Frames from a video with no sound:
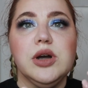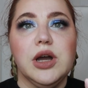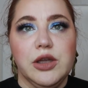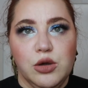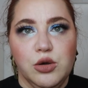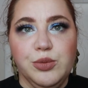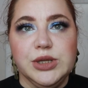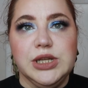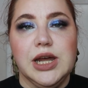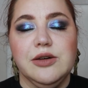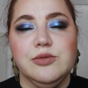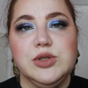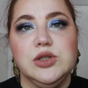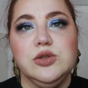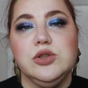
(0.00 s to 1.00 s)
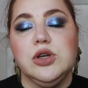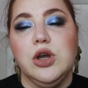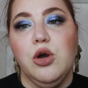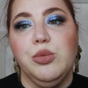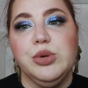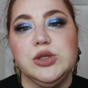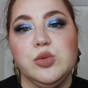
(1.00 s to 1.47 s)
I hope it helps you to
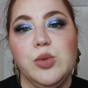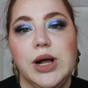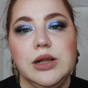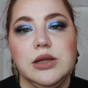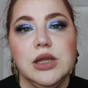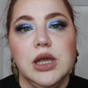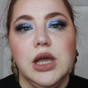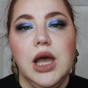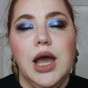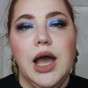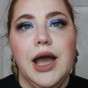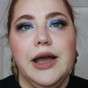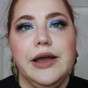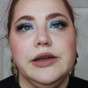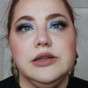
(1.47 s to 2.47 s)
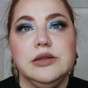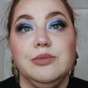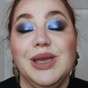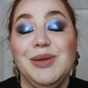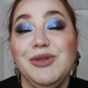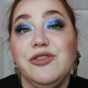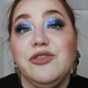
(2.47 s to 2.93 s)
cope as well, and
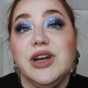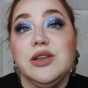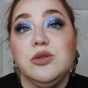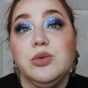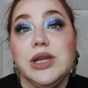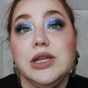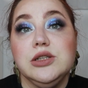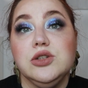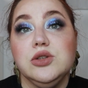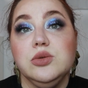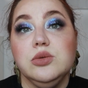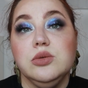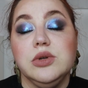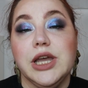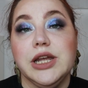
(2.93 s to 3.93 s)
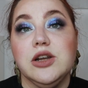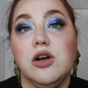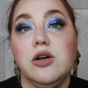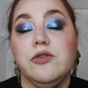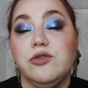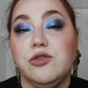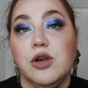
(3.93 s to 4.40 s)
maybe find a way to get
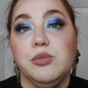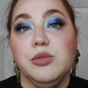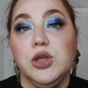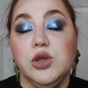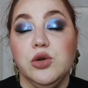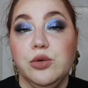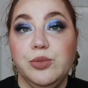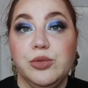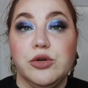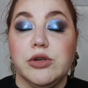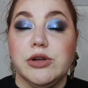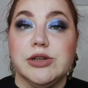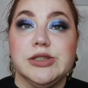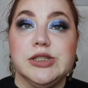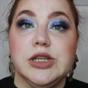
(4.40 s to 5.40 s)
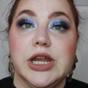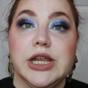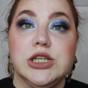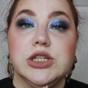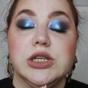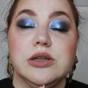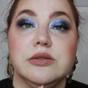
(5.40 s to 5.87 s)
from your
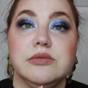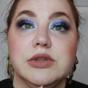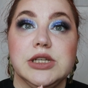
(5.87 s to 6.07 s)
procrastination.